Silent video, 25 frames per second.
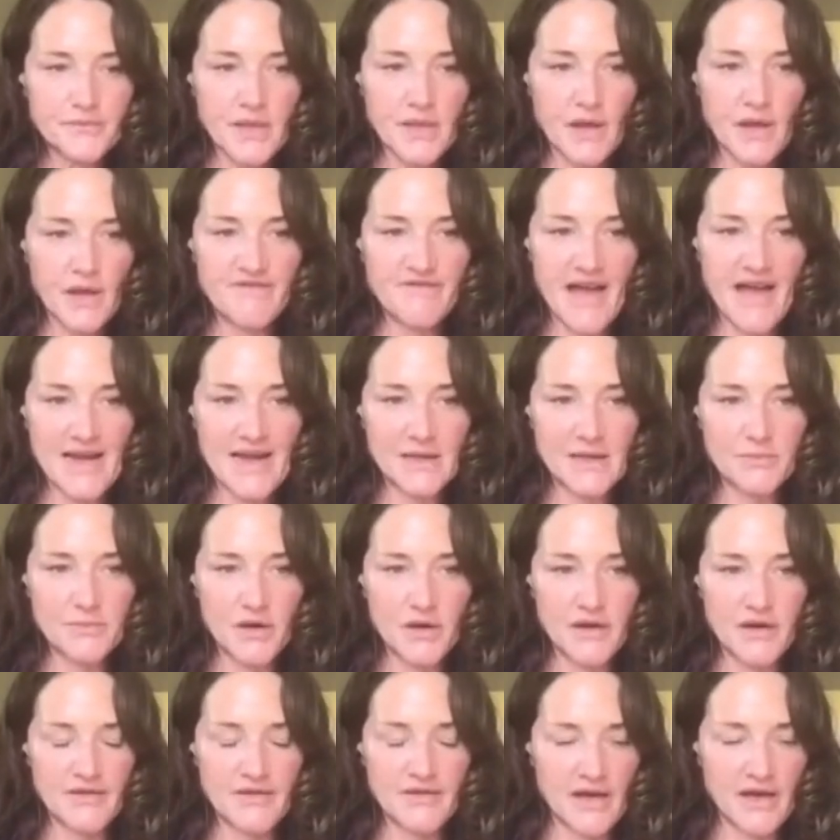valuable
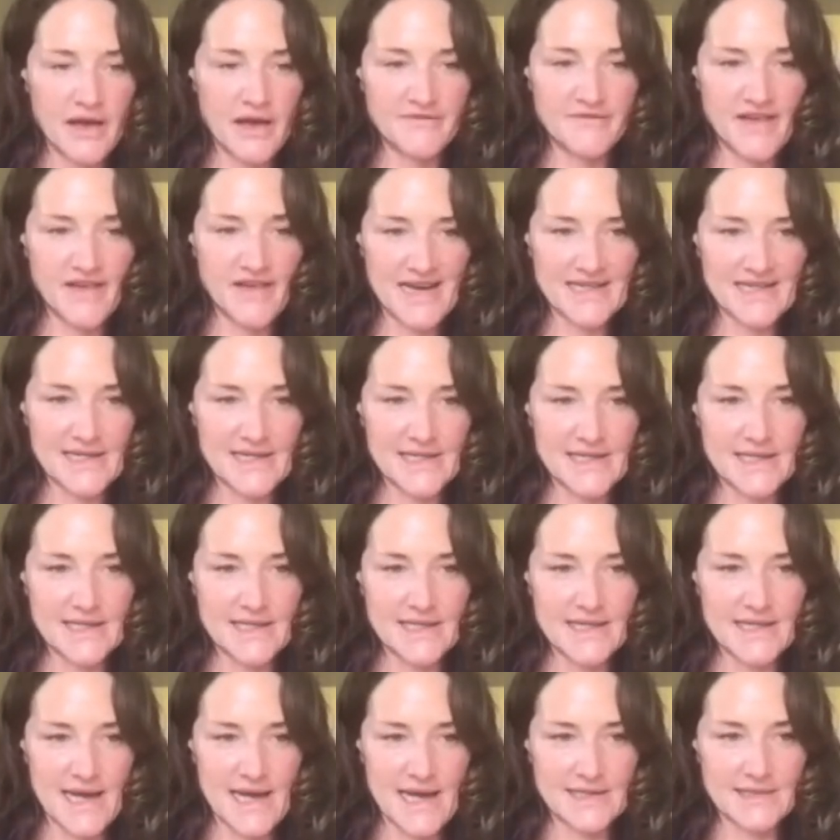uh, validated
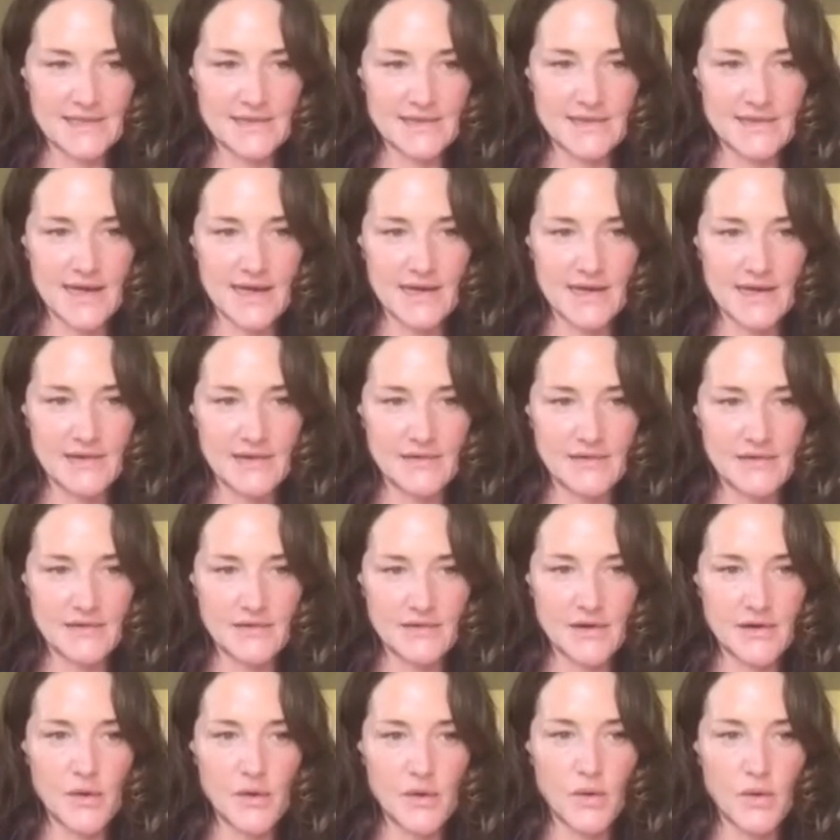tests then no
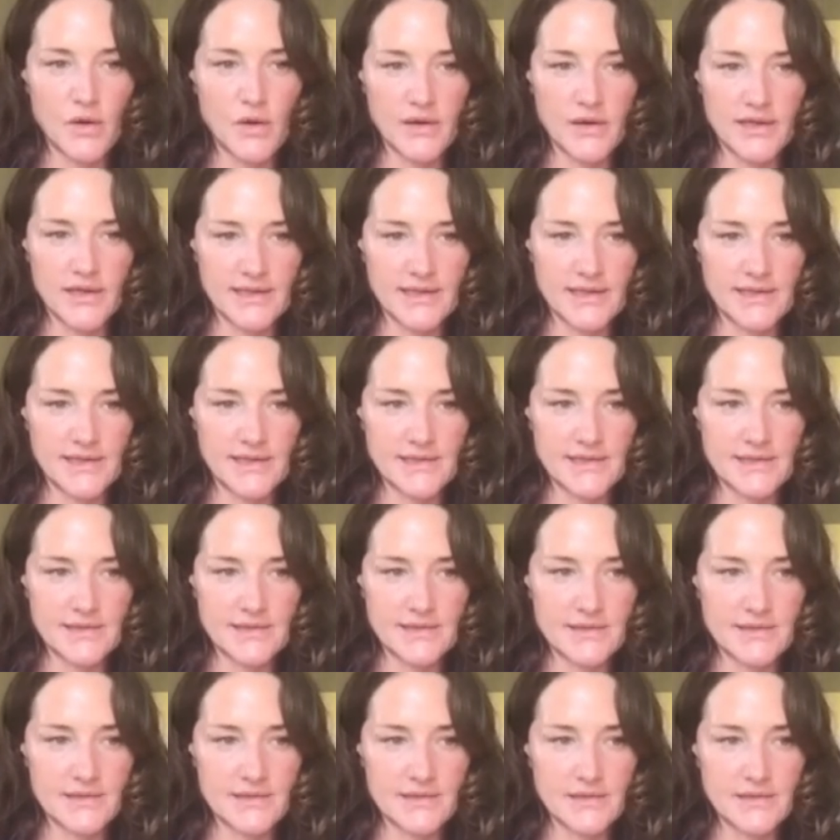one is
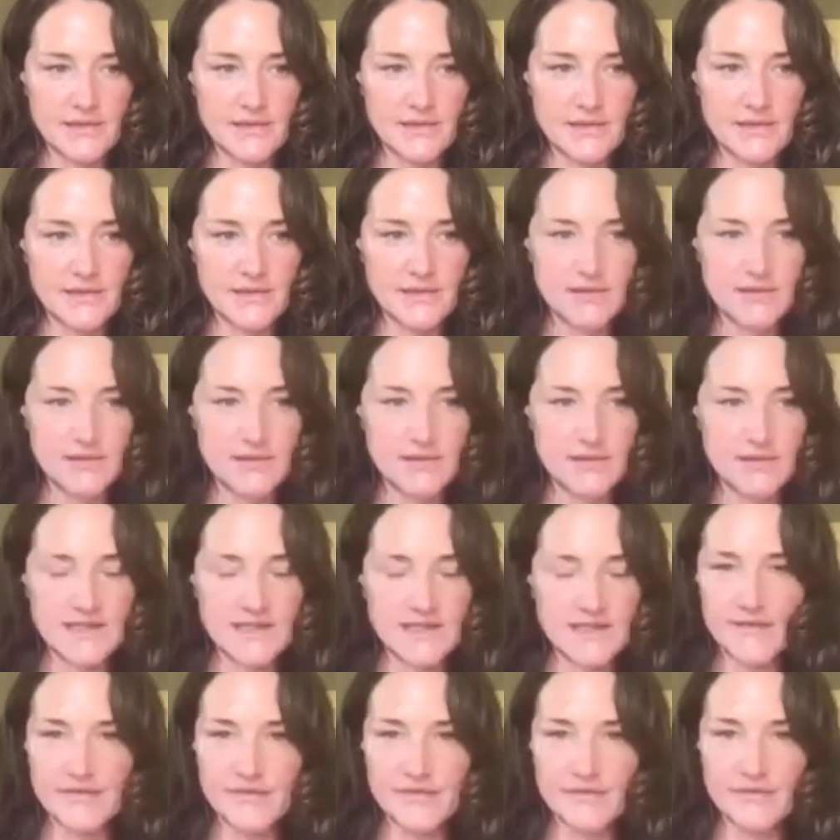safe
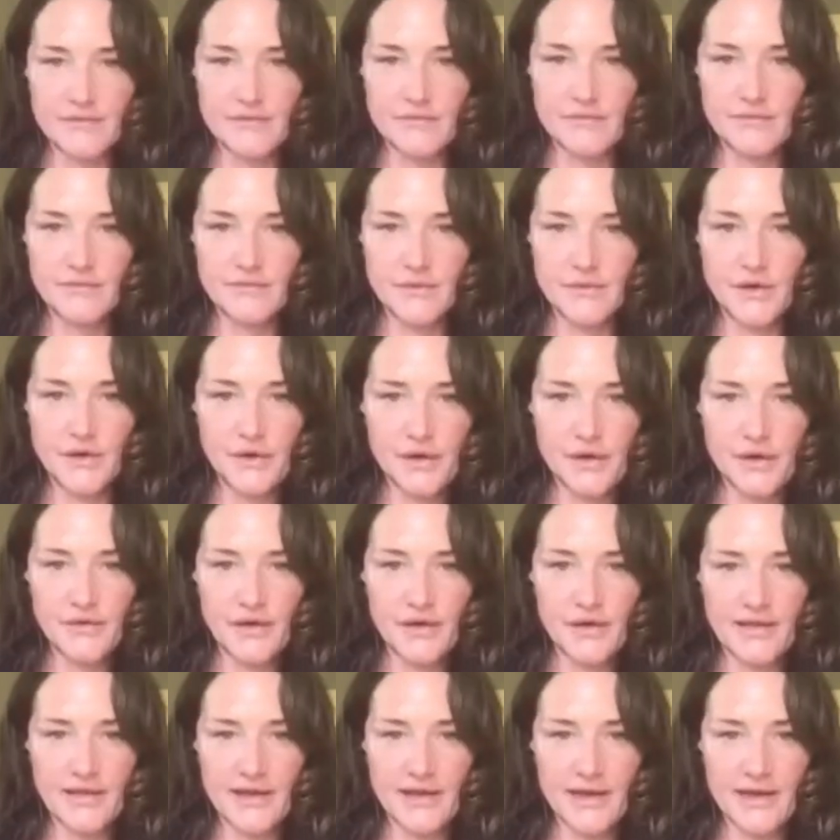yeah. you know i
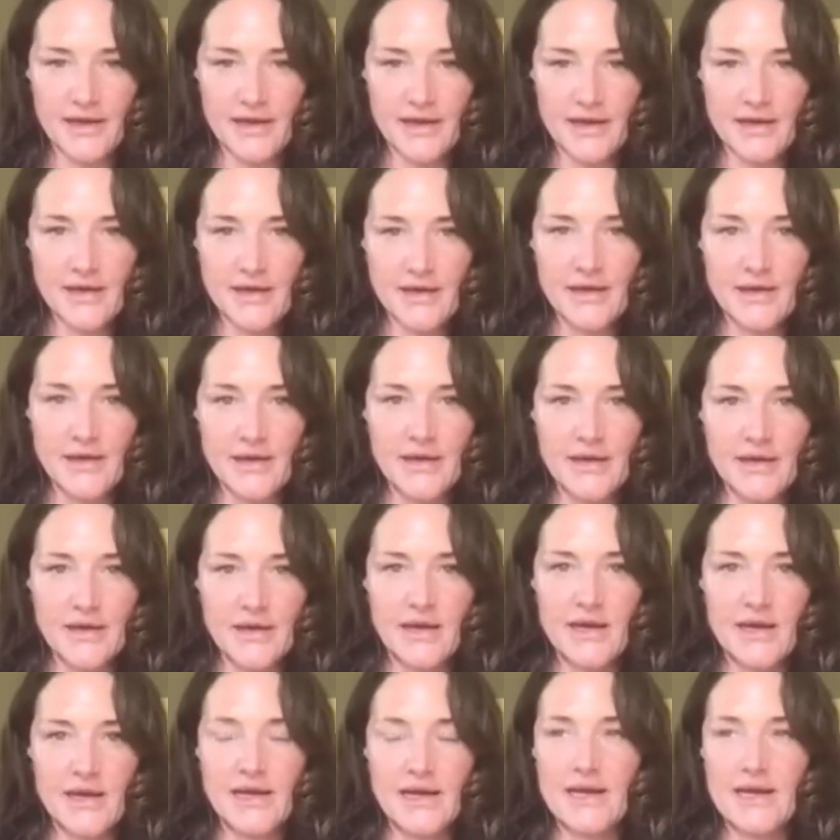think
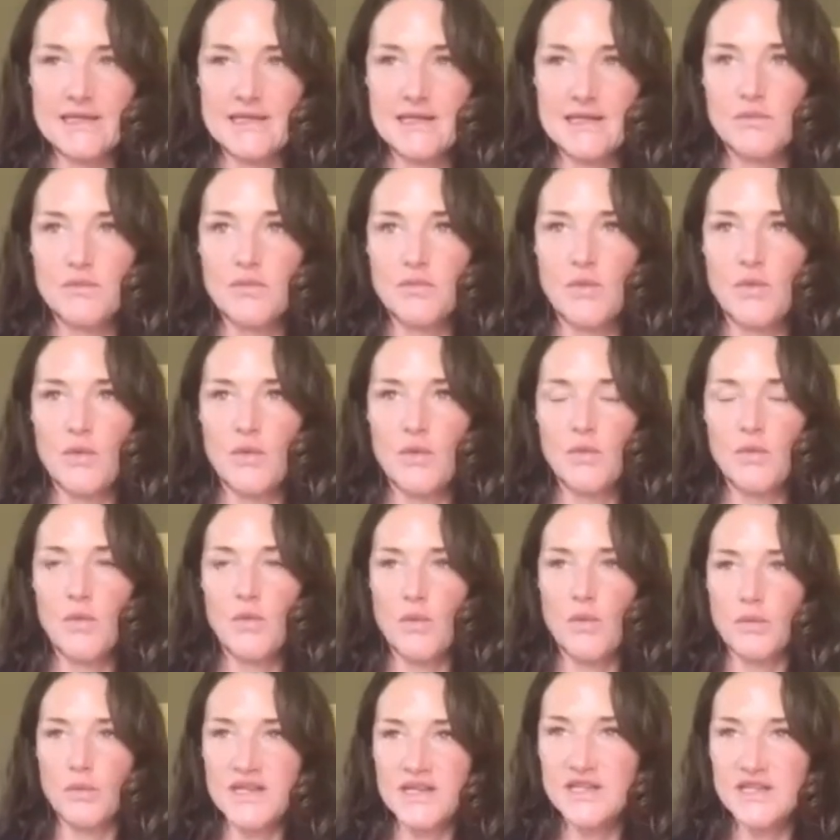listen what what we
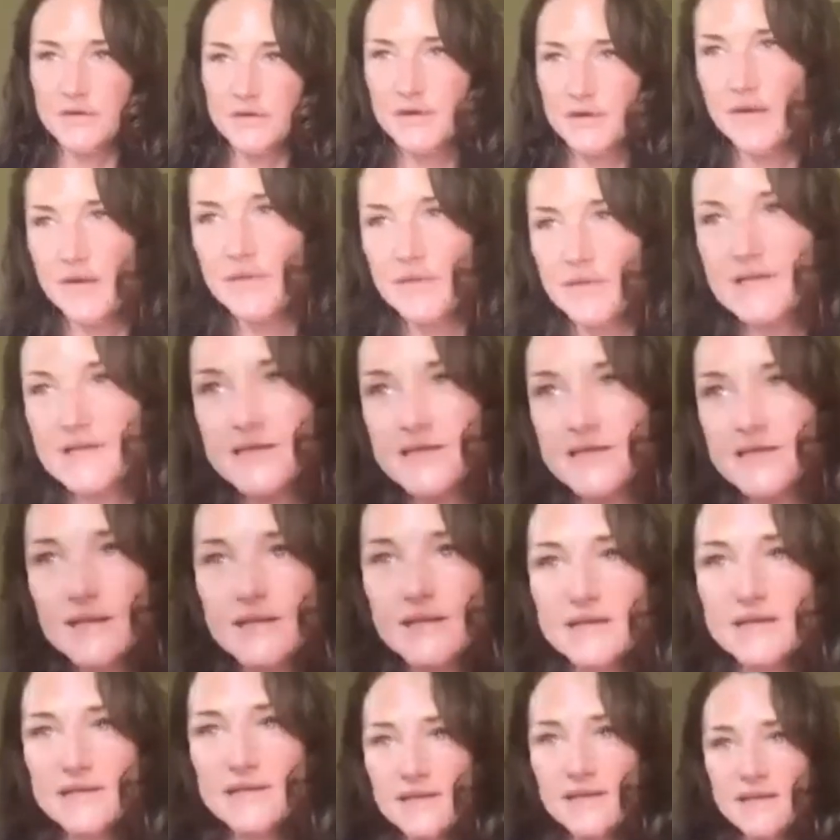do know is that
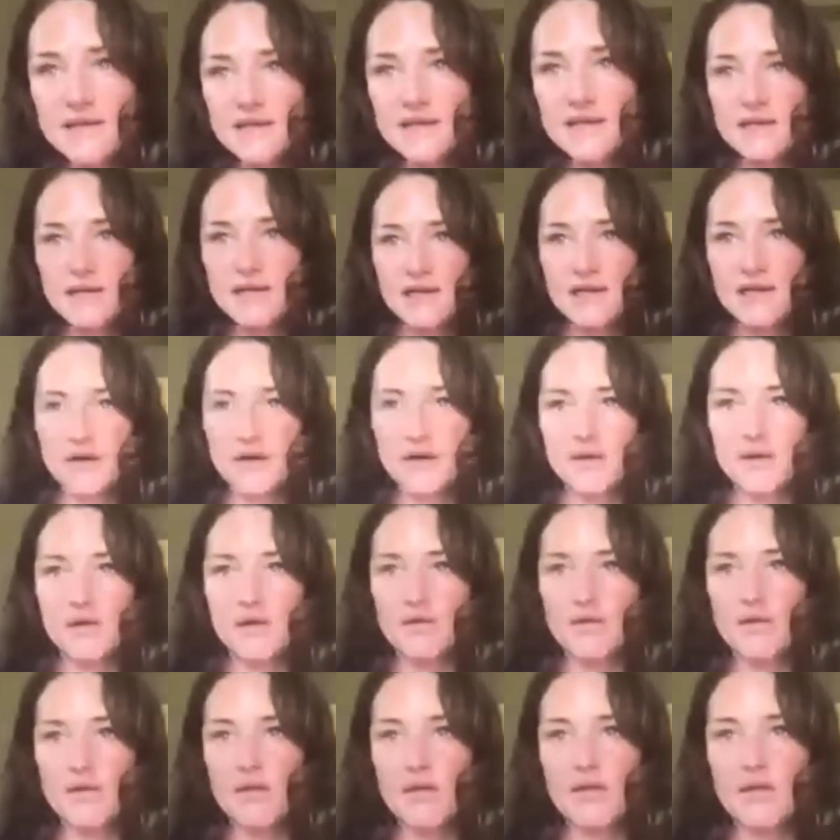you know
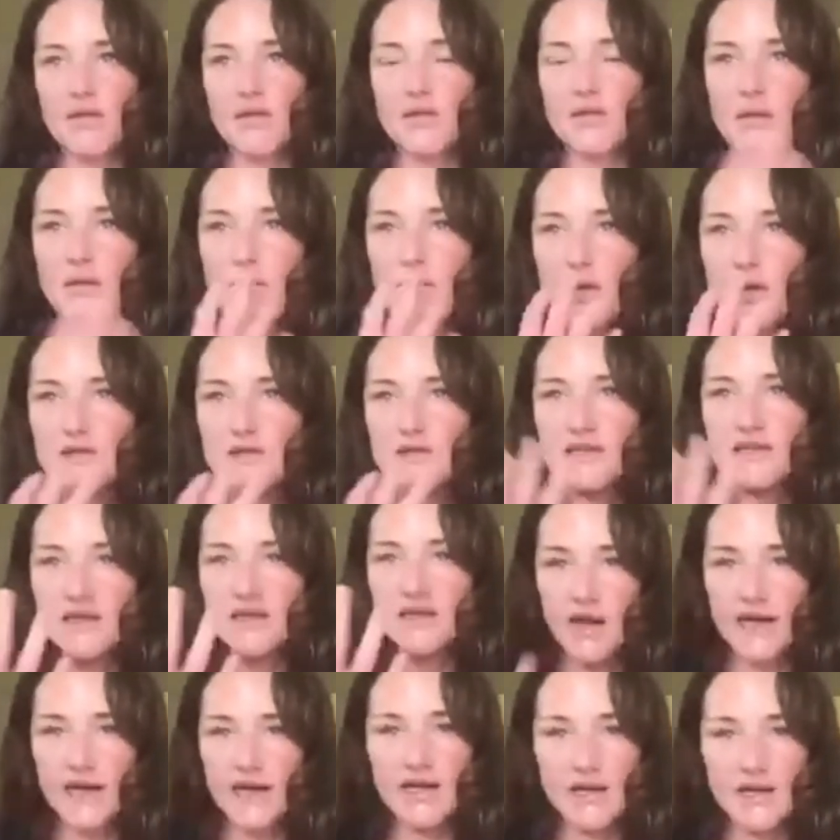the, the most
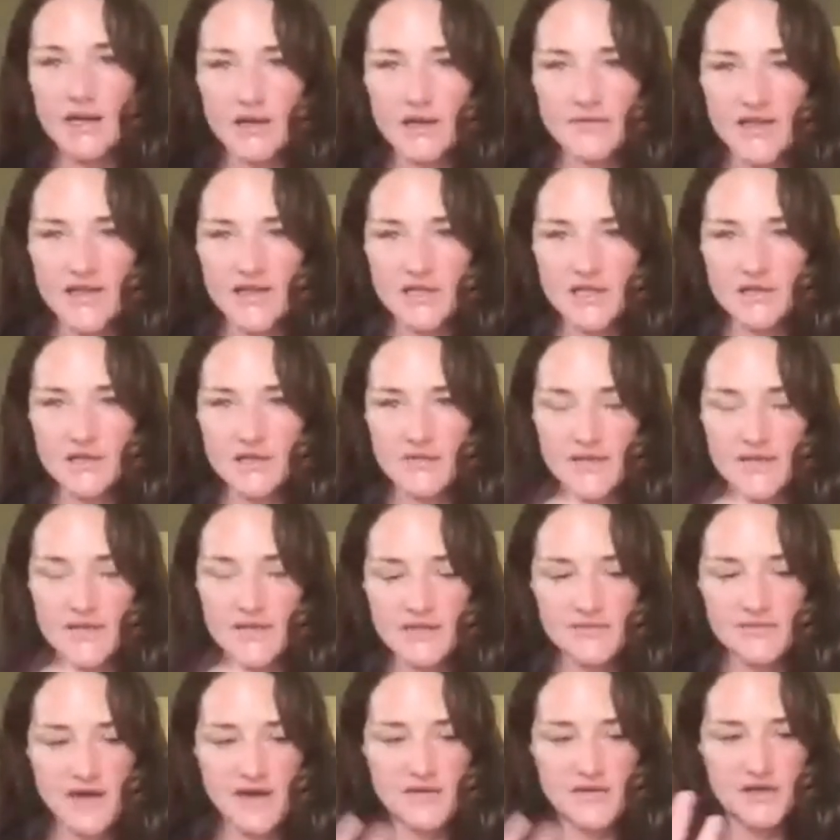likelihood of this this
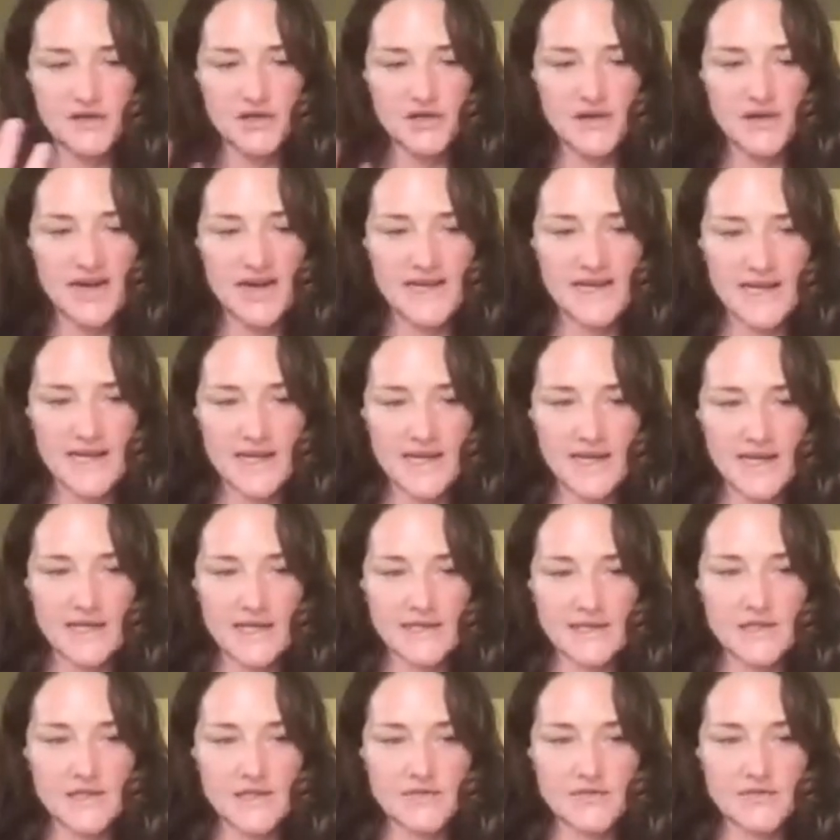virus shedding
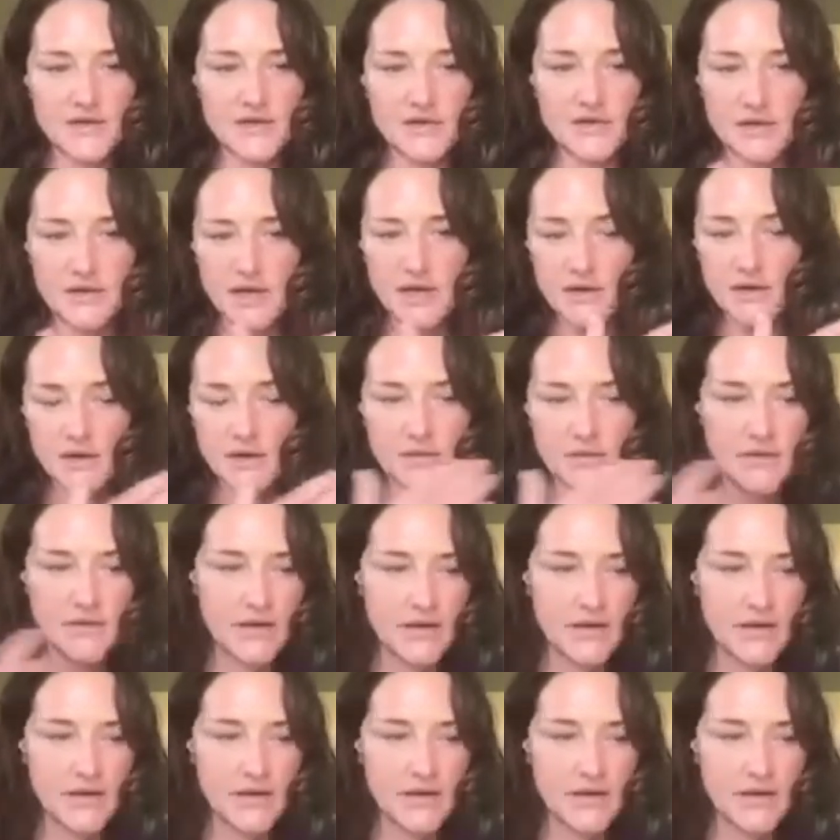is through you know